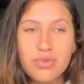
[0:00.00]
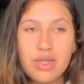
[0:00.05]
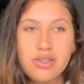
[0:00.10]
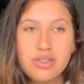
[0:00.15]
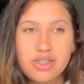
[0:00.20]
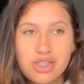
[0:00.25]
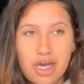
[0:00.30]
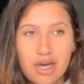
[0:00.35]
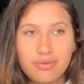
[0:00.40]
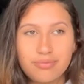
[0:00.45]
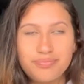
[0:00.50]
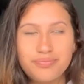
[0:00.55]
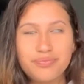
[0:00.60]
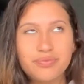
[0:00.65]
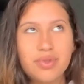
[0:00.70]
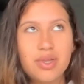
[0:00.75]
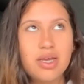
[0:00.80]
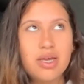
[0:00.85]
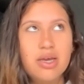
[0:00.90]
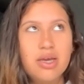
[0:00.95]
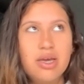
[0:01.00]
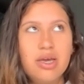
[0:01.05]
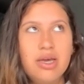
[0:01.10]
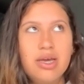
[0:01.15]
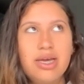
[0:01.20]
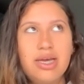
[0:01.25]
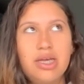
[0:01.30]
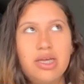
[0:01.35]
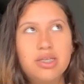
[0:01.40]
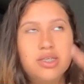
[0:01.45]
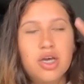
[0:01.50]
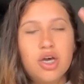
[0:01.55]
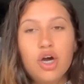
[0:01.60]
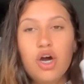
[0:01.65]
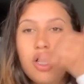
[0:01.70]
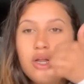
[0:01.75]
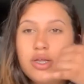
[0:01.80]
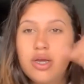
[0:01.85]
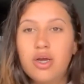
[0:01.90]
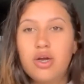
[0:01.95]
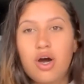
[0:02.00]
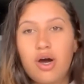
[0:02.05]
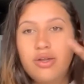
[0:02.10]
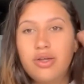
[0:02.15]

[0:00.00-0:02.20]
So he's calling.